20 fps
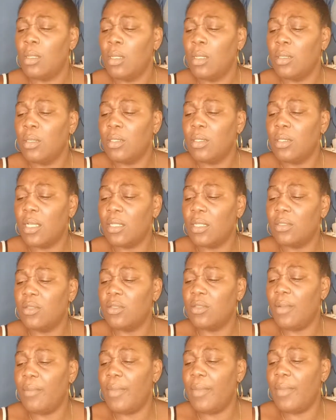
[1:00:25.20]
Thanks for
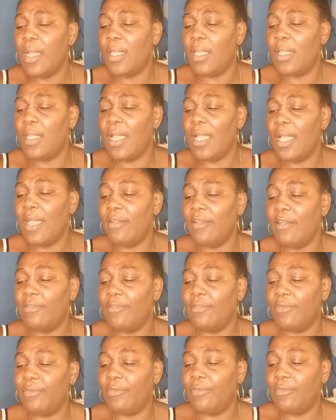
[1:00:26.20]
my life.
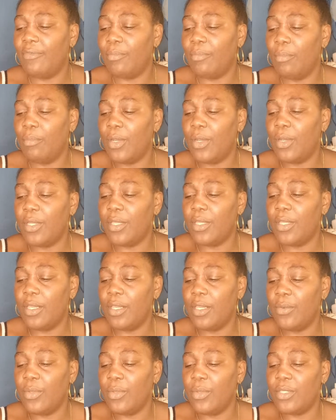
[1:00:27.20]
birthday
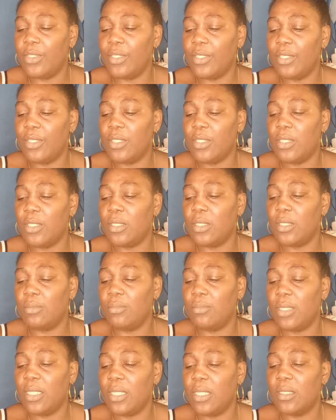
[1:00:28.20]
wishes.
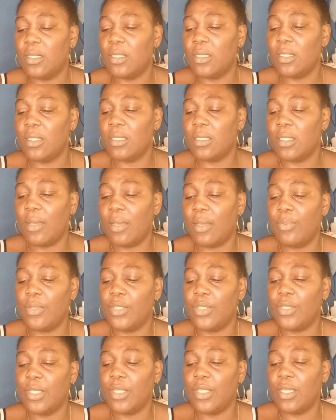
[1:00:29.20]
Big sis,
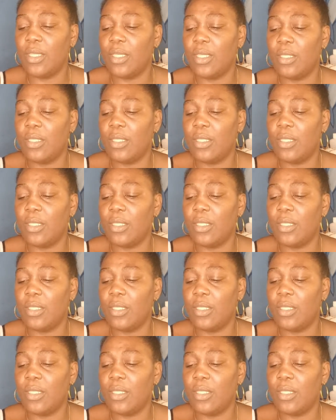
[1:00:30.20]
appreciate